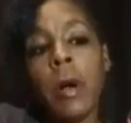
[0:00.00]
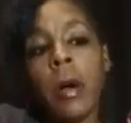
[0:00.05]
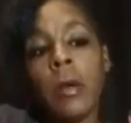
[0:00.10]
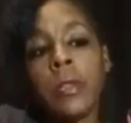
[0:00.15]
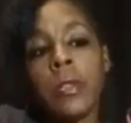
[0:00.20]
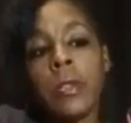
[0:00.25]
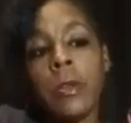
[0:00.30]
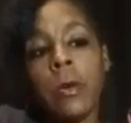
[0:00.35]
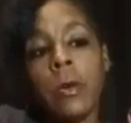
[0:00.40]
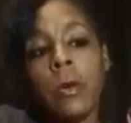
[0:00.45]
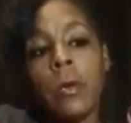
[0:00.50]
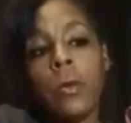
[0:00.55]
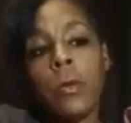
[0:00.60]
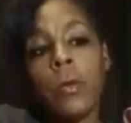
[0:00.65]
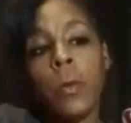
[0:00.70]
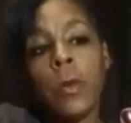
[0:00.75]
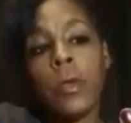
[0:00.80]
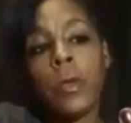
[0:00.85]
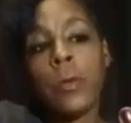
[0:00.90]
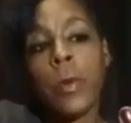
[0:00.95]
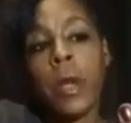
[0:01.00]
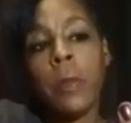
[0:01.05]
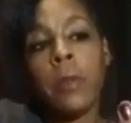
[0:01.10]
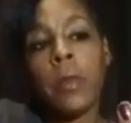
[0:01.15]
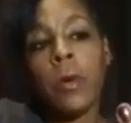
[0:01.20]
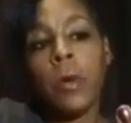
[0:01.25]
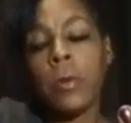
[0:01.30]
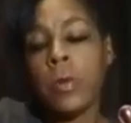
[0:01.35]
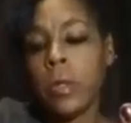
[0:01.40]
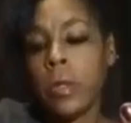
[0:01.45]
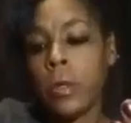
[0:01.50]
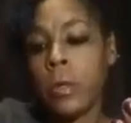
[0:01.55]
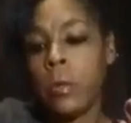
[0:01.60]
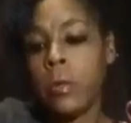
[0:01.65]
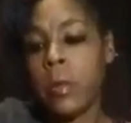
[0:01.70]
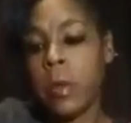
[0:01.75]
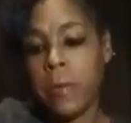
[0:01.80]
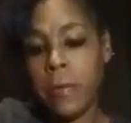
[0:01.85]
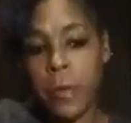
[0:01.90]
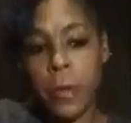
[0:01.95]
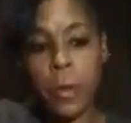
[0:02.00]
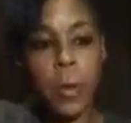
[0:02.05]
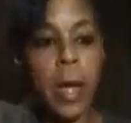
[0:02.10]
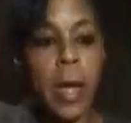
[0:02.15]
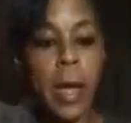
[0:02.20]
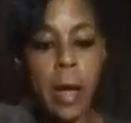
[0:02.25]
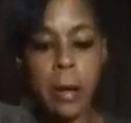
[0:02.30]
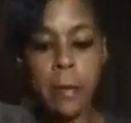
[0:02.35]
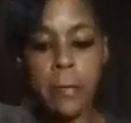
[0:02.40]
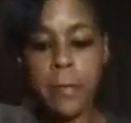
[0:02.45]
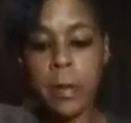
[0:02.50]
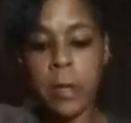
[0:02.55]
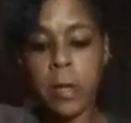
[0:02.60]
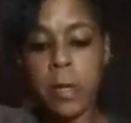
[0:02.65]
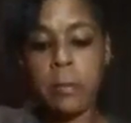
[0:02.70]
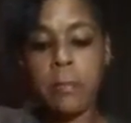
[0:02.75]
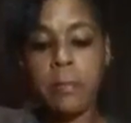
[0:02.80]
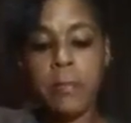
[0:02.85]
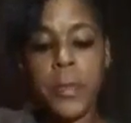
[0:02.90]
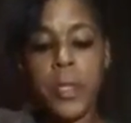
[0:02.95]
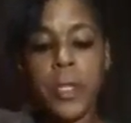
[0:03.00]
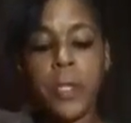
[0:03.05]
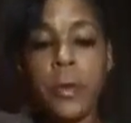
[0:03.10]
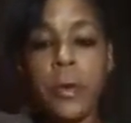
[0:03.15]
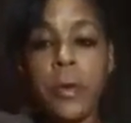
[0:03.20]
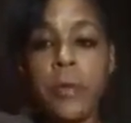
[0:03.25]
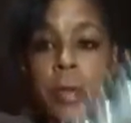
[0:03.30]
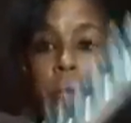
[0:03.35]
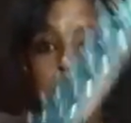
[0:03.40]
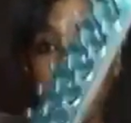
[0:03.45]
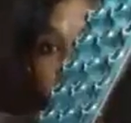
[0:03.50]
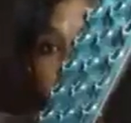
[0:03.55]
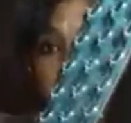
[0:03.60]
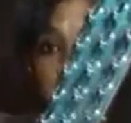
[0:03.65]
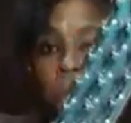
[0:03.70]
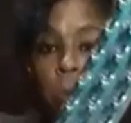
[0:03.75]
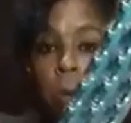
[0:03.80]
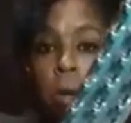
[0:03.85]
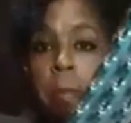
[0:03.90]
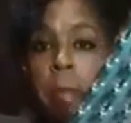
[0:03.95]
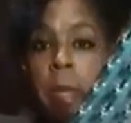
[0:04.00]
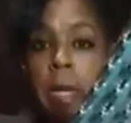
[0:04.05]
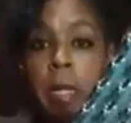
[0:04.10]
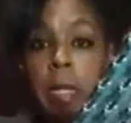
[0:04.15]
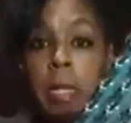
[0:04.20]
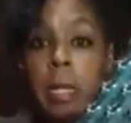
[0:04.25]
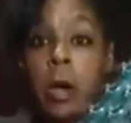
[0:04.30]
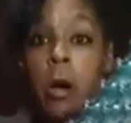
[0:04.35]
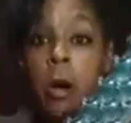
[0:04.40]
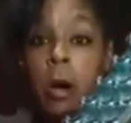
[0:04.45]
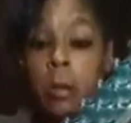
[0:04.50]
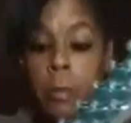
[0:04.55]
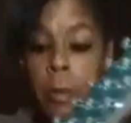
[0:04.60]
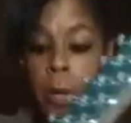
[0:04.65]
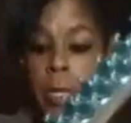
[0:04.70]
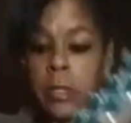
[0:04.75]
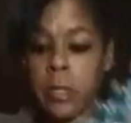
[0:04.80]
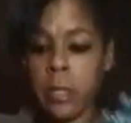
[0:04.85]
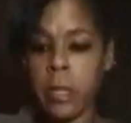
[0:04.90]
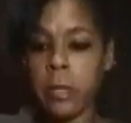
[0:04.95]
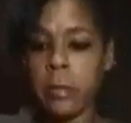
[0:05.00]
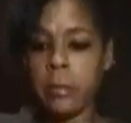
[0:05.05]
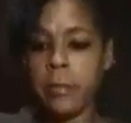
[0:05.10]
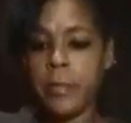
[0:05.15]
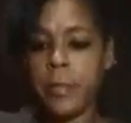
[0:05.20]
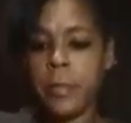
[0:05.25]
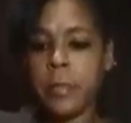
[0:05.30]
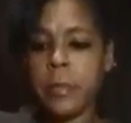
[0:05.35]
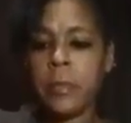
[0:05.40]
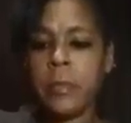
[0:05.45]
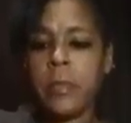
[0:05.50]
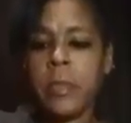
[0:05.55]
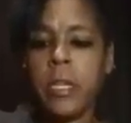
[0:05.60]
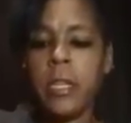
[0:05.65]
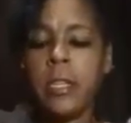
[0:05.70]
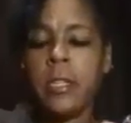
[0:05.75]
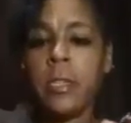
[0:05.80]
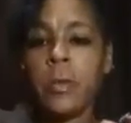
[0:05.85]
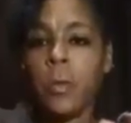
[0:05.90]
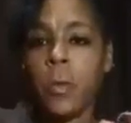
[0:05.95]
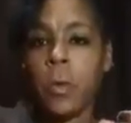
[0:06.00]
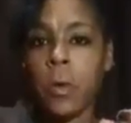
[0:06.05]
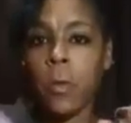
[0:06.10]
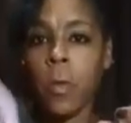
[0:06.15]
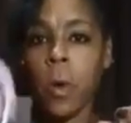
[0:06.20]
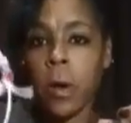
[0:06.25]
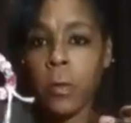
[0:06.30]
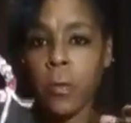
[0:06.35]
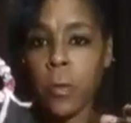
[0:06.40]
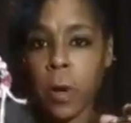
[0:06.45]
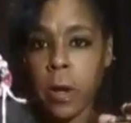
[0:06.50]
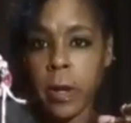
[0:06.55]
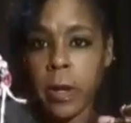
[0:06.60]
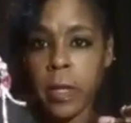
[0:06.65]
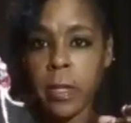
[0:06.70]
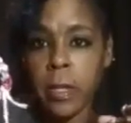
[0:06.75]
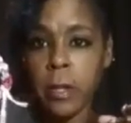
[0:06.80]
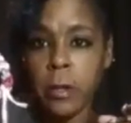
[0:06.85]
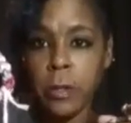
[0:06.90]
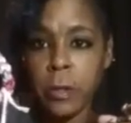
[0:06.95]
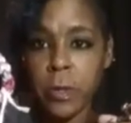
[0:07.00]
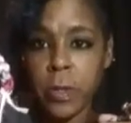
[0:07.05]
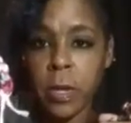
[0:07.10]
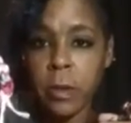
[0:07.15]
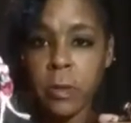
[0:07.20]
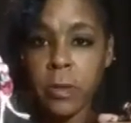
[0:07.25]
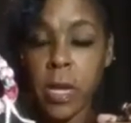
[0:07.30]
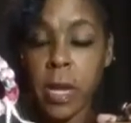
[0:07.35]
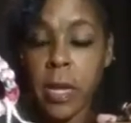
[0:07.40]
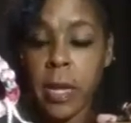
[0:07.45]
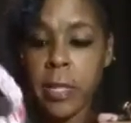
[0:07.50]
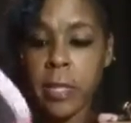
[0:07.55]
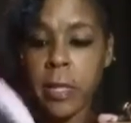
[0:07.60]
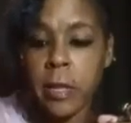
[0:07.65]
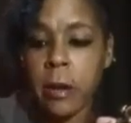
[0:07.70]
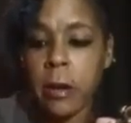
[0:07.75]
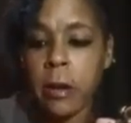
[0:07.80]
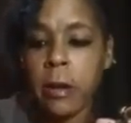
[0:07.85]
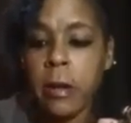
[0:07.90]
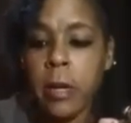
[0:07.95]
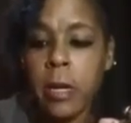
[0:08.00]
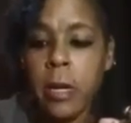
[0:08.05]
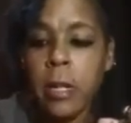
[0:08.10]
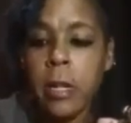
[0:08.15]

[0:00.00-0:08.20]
Also with Rainbow Loom, if you have 2 of these and you want to make a long bracelet, these were 1 run, and there you see how tiny they are.